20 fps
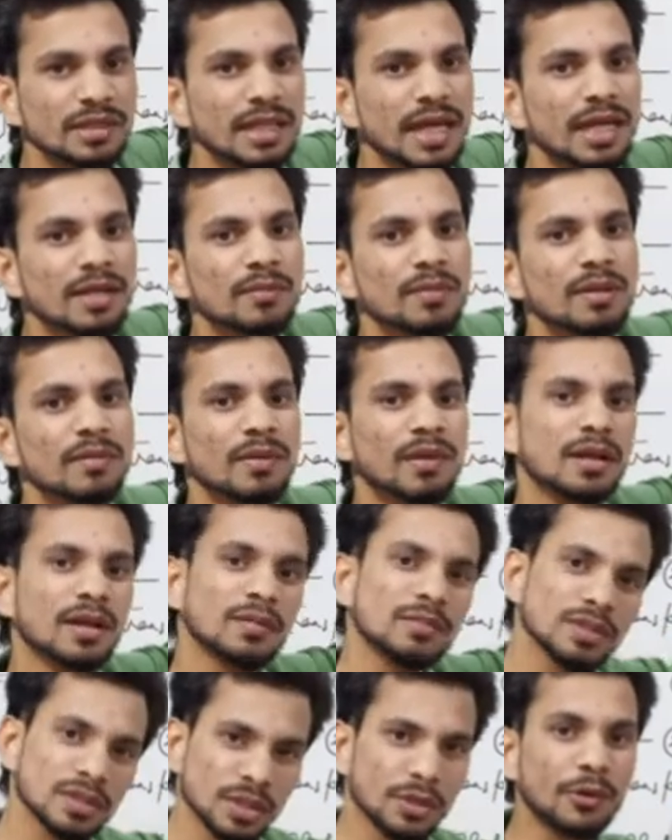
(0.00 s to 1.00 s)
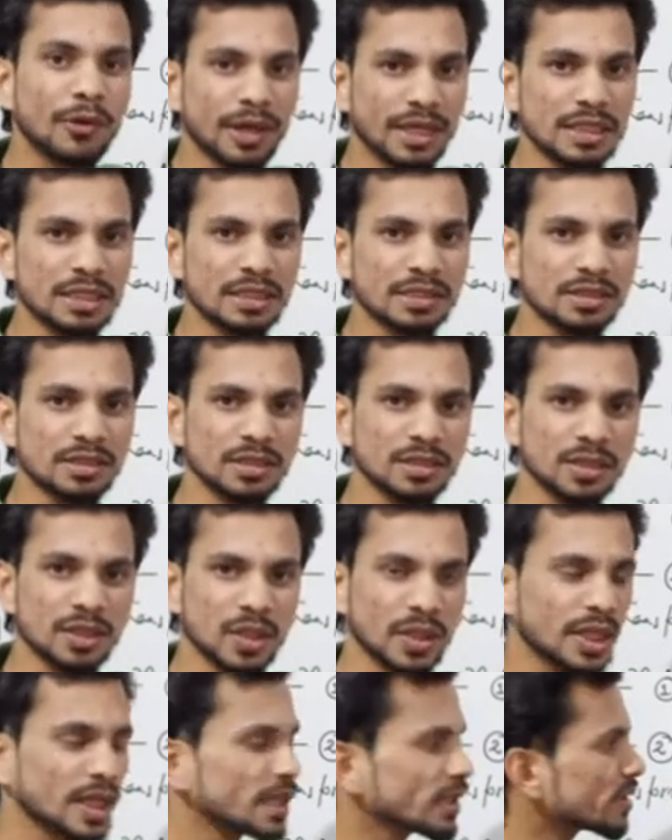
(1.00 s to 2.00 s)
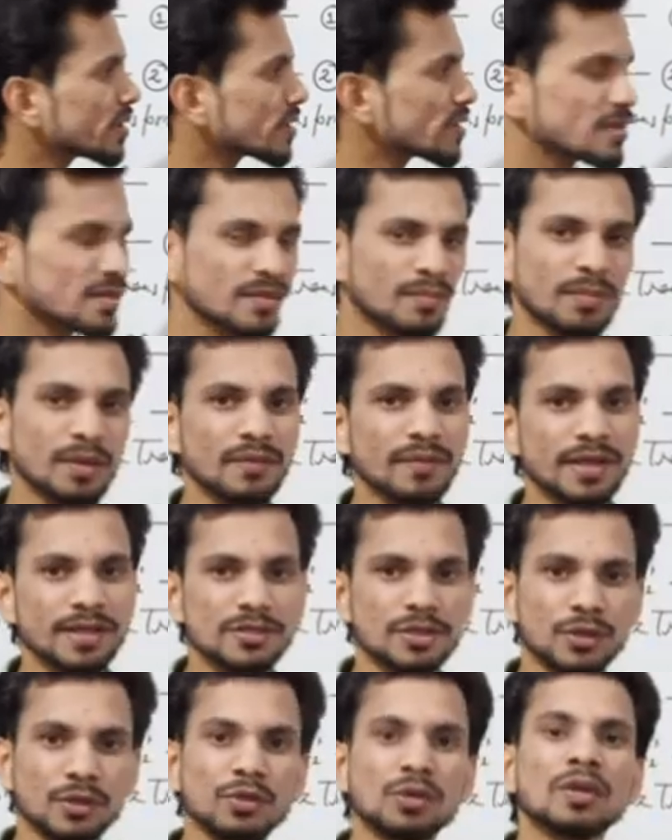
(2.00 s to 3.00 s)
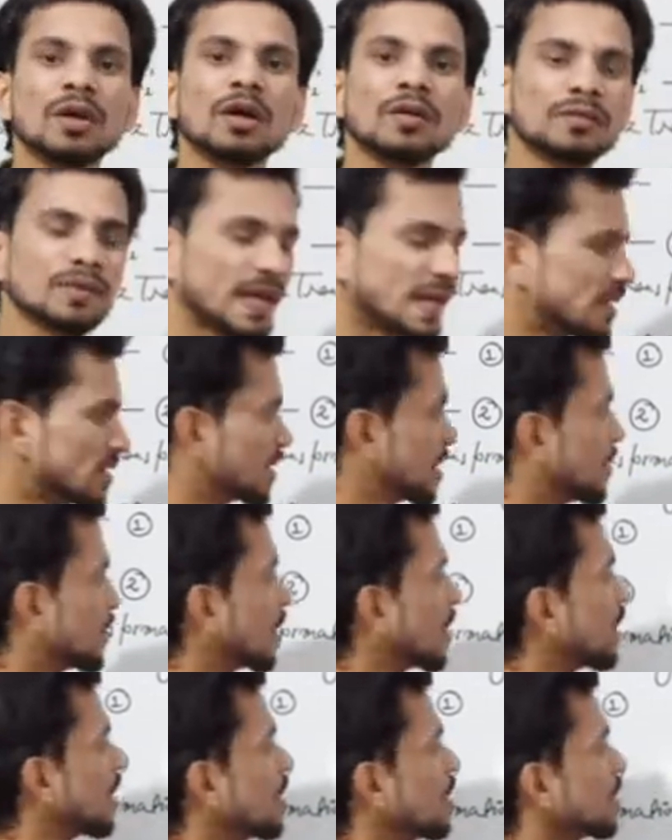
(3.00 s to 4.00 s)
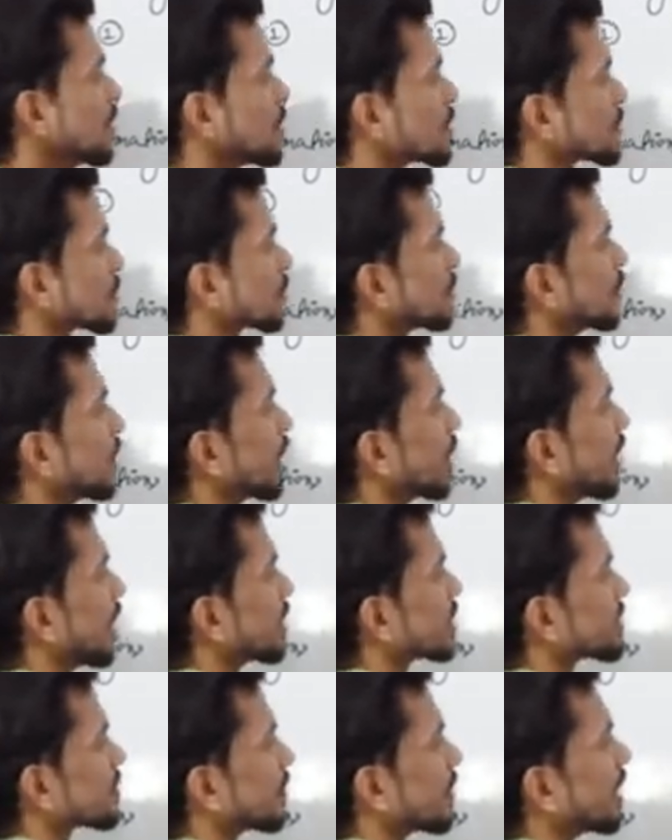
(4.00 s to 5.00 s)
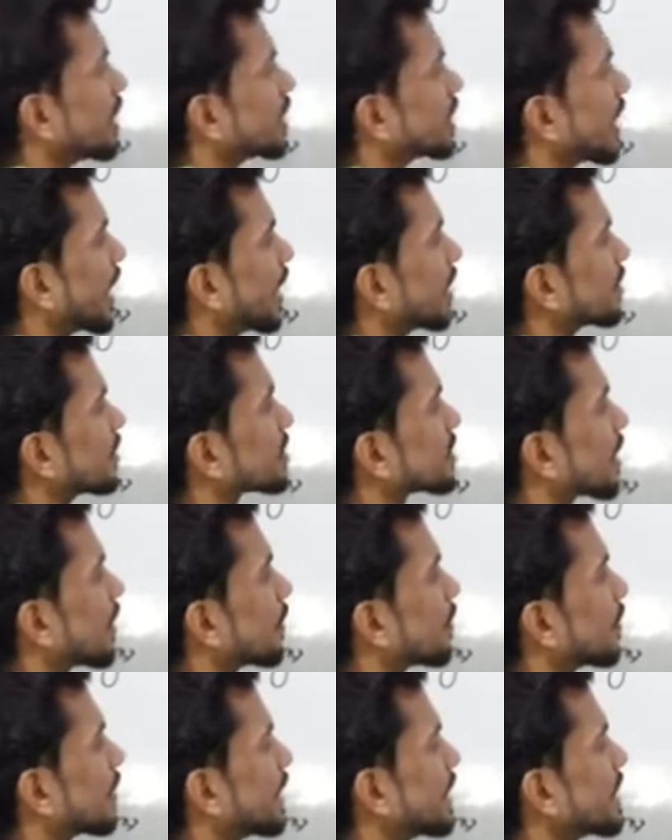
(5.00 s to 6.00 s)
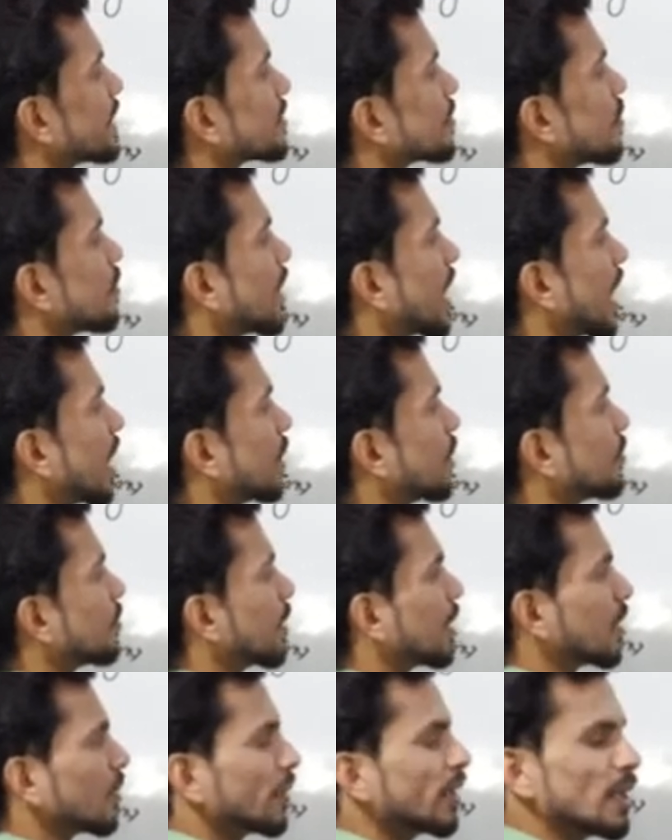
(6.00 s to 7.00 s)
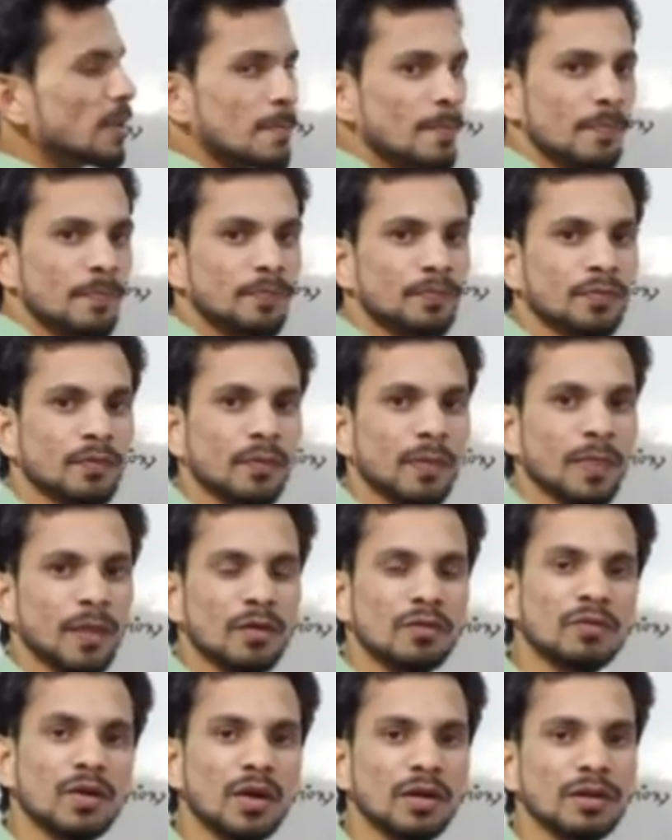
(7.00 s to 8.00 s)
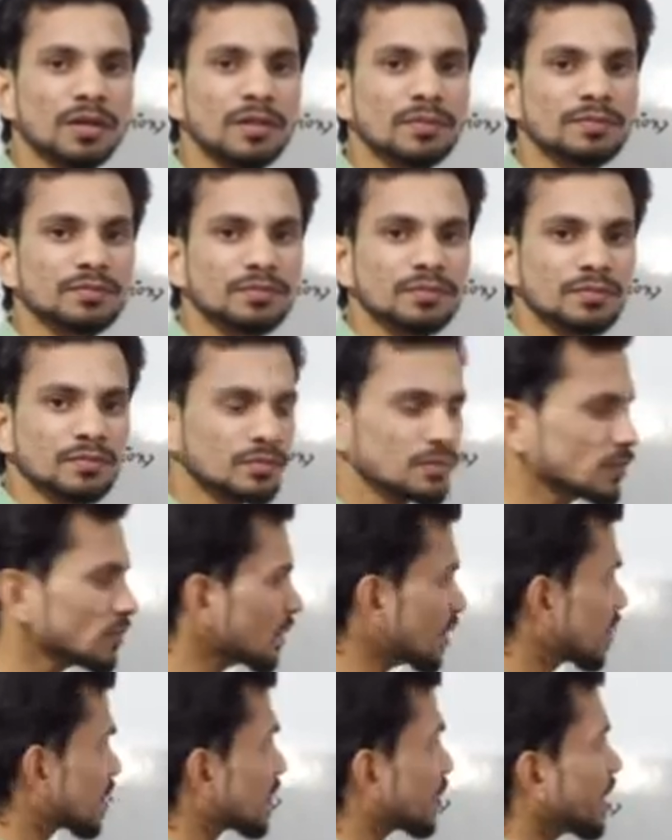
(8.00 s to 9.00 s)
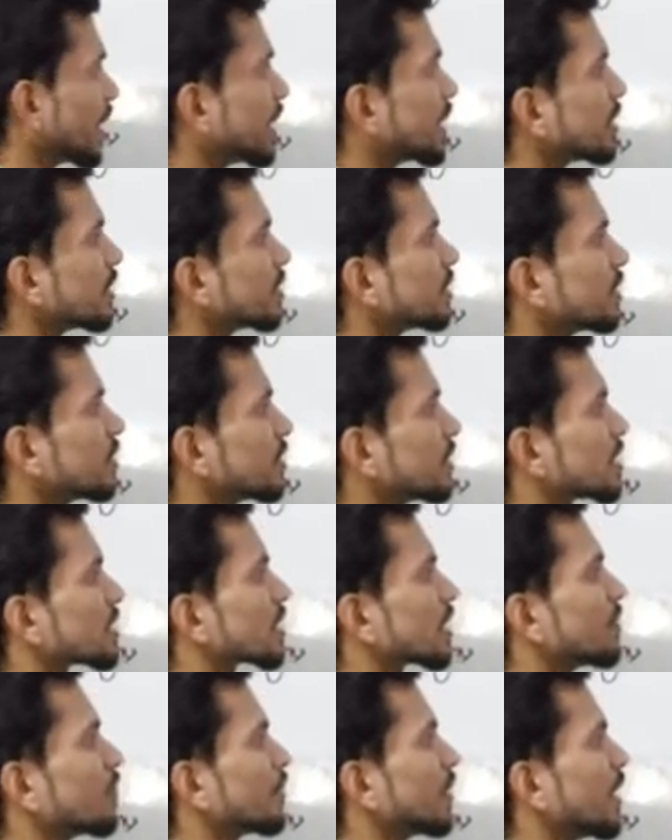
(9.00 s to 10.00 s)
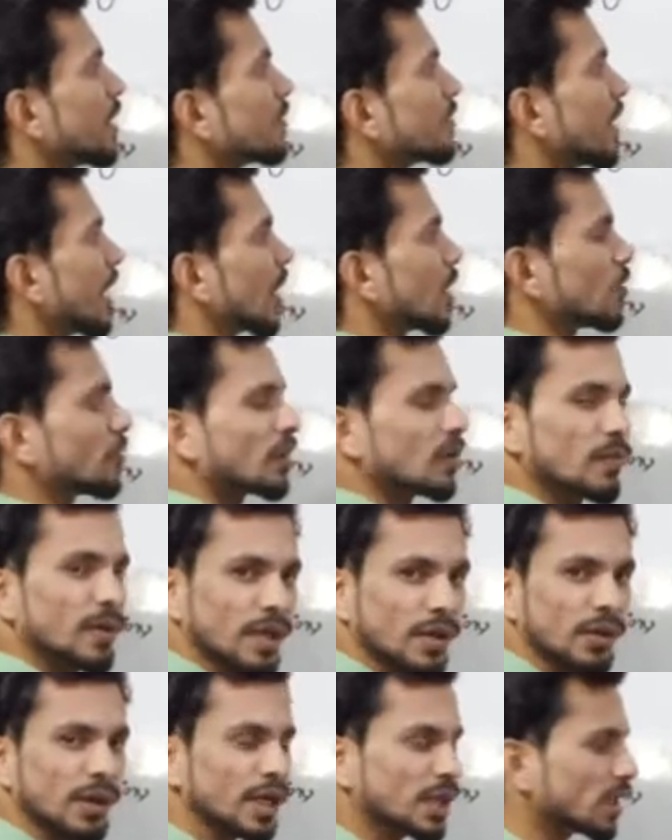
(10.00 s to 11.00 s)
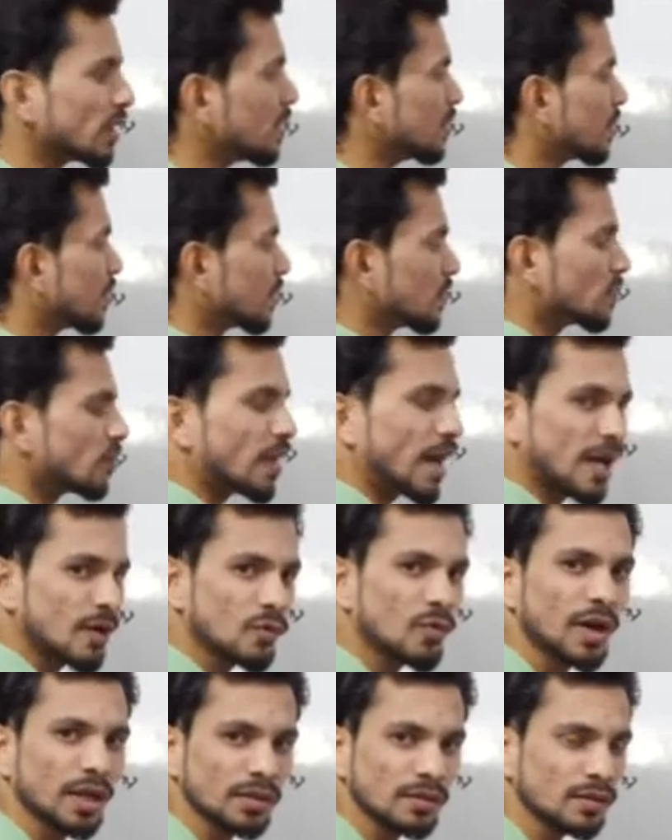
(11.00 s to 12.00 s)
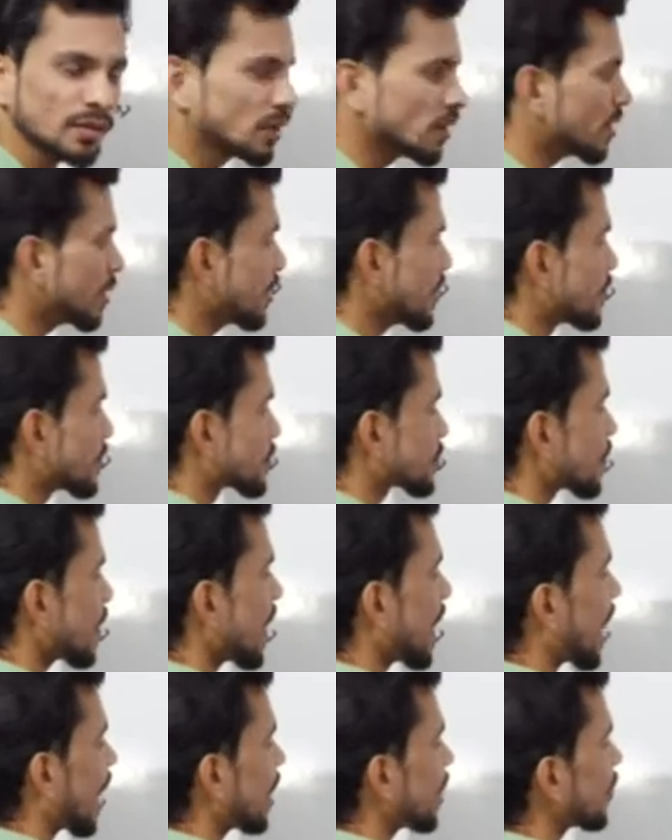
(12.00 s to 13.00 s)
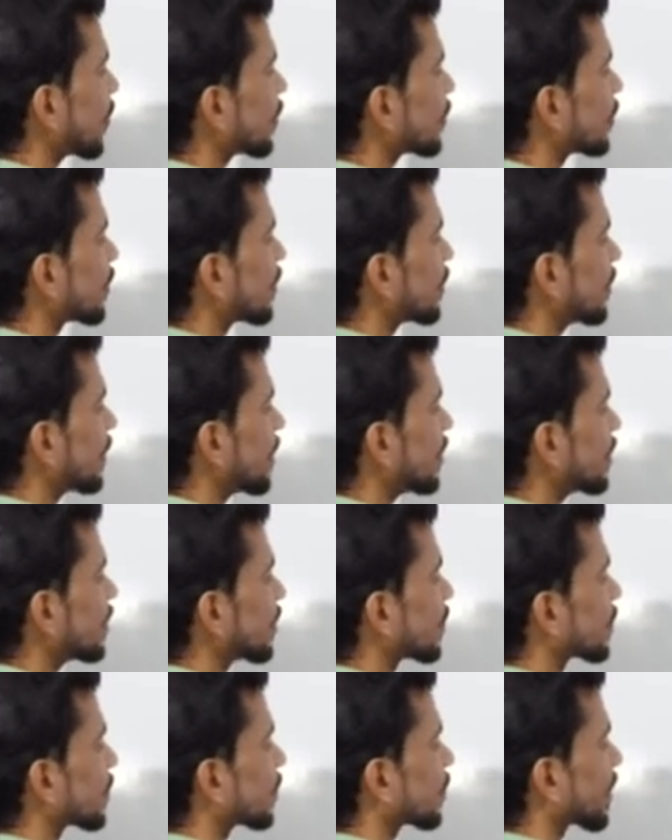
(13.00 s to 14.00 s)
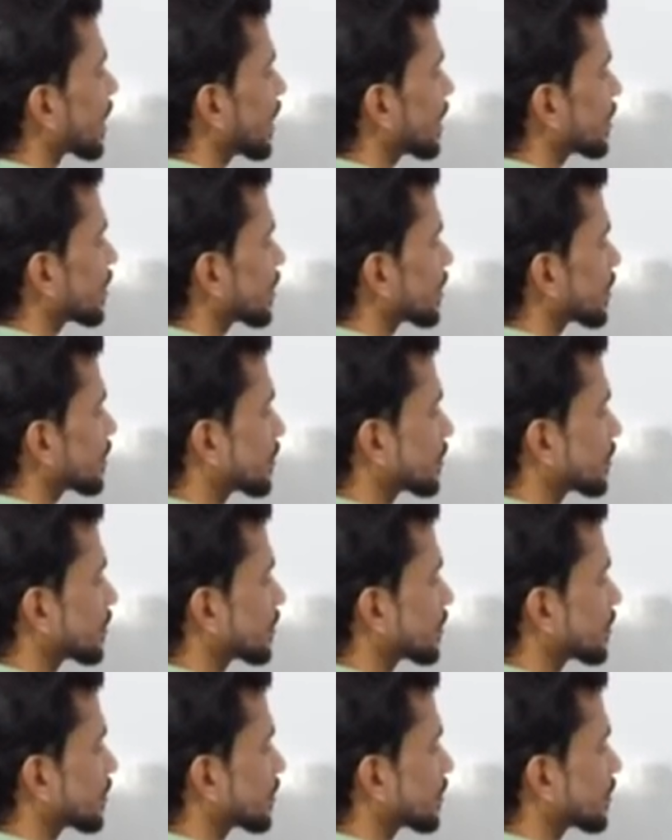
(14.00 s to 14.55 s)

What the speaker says: that will become greater. Okay, this is a simple basic rule of algebra. So it means that this complete value will be what? Greater. This complete value will be greater by 1. So L naught will be greater